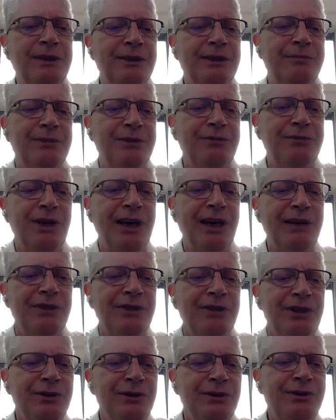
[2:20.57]
If you
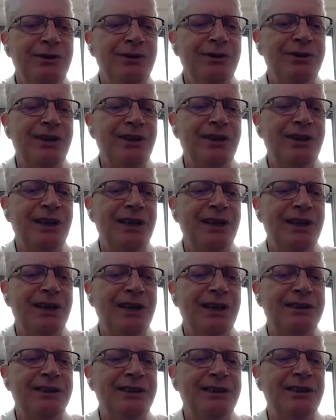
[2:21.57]
haven't used
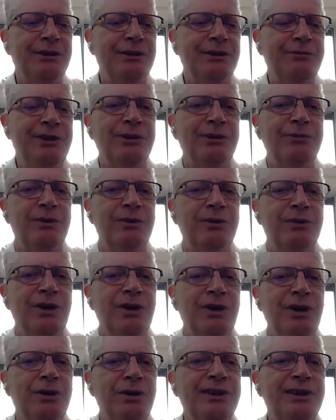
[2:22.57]
actigraphy, you probably
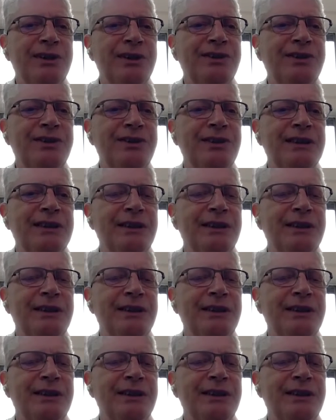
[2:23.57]
won't know this.